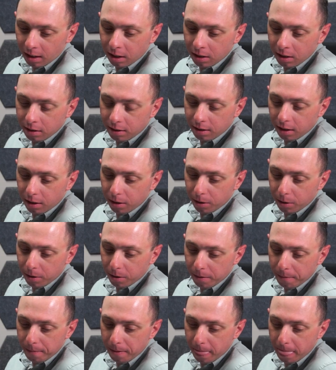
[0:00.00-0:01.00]

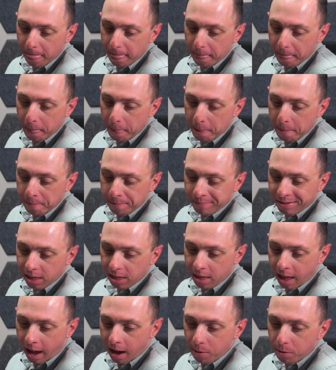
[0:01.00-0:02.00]
So
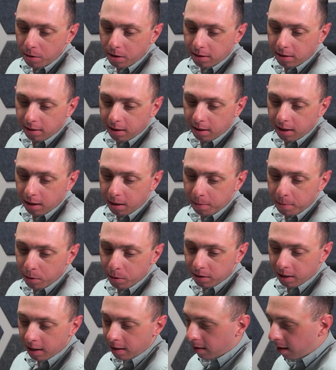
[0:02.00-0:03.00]
that was the
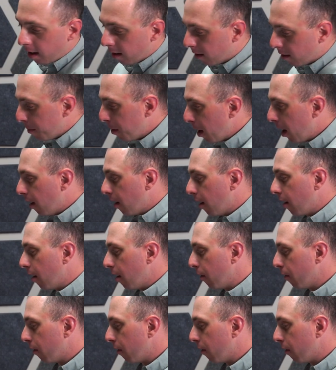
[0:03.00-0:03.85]
most anticipated